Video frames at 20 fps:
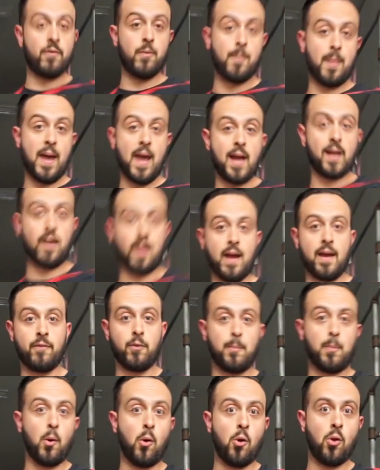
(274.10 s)
a band and I have
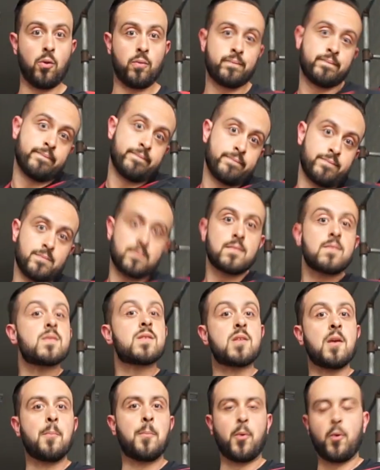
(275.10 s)
a pole.
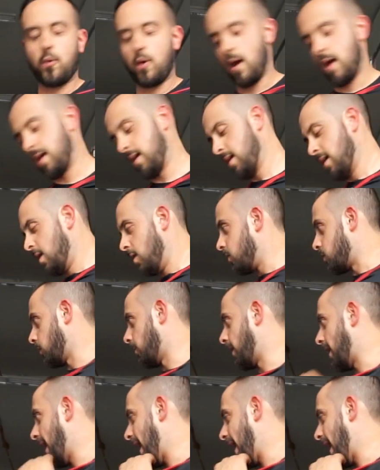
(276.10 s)
Simple, right? So I'm in a